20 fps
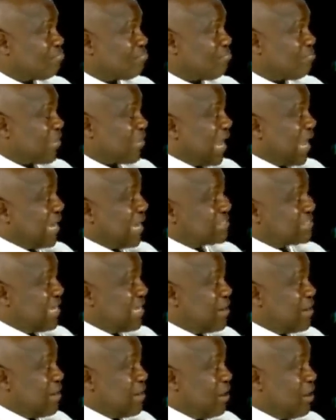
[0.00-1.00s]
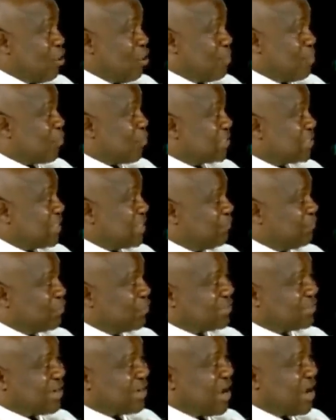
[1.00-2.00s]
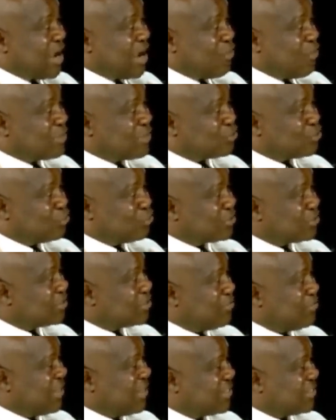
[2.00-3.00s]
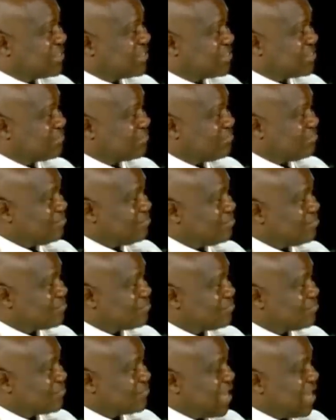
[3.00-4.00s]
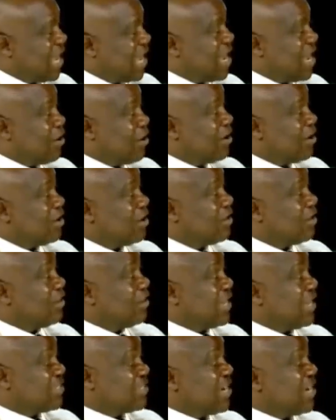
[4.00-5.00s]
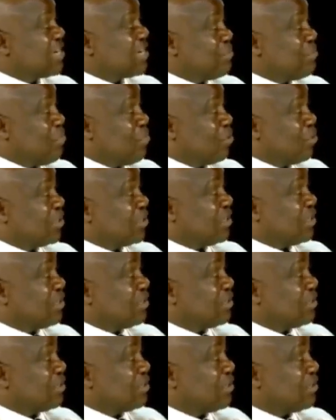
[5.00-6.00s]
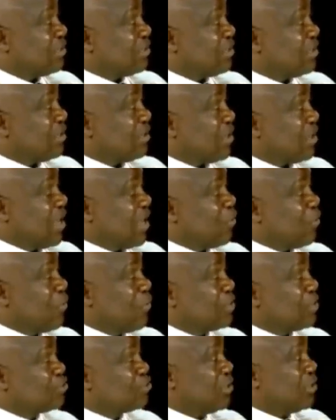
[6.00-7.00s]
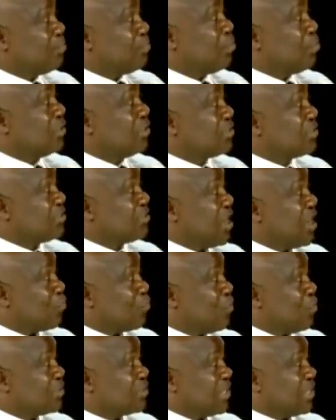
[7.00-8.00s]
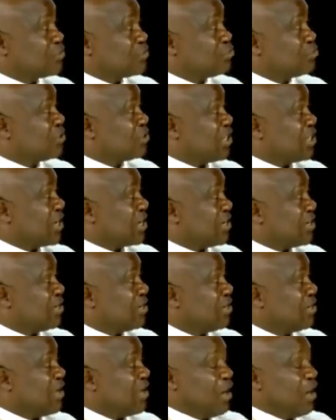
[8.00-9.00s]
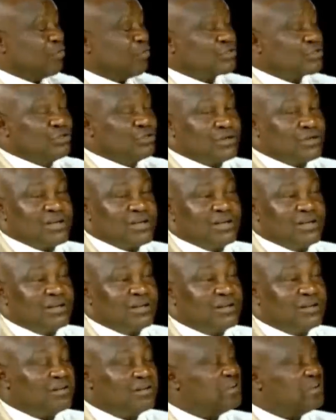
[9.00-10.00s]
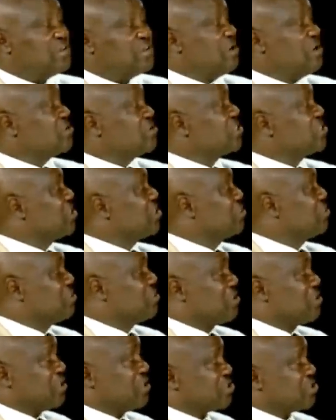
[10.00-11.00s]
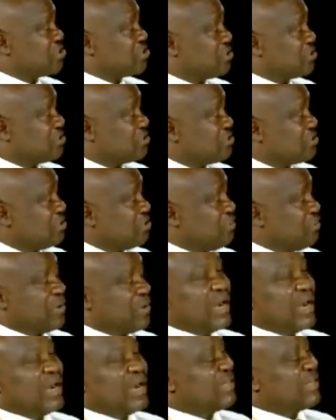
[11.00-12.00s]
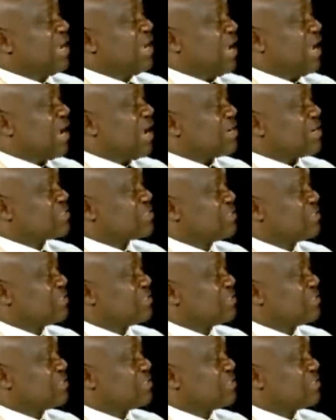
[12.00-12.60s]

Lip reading: as they operated for 3 hours, 20 minutes. Later in the morning, I went to the police headquarters to check. I was looking. No single gunshot. When I later asked,